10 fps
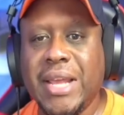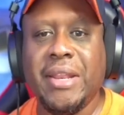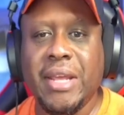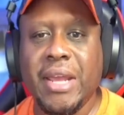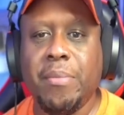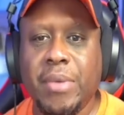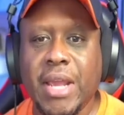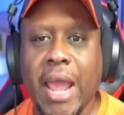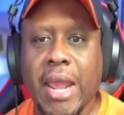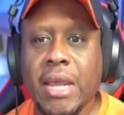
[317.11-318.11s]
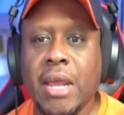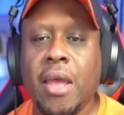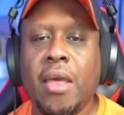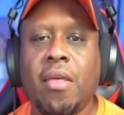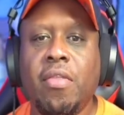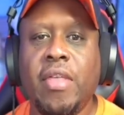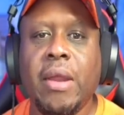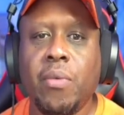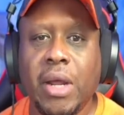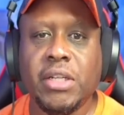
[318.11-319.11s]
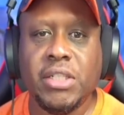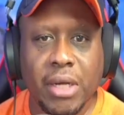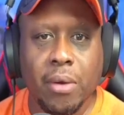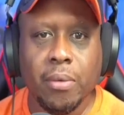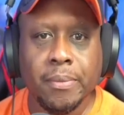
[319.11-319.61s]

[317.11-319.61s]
in the NBA, they run the show.